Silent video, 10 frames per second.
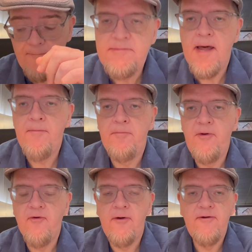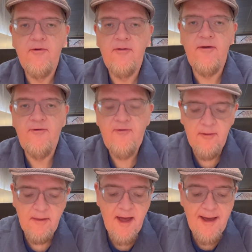Now I'm going to move on to this
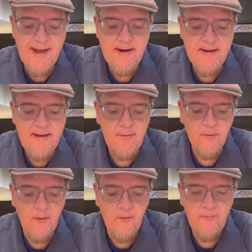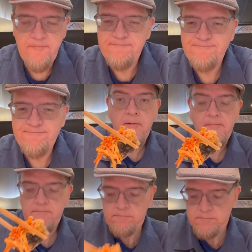Lion King roll.
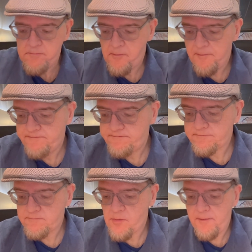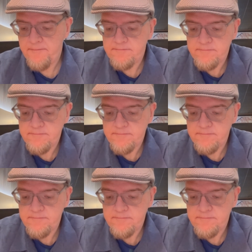Very pretty piece here.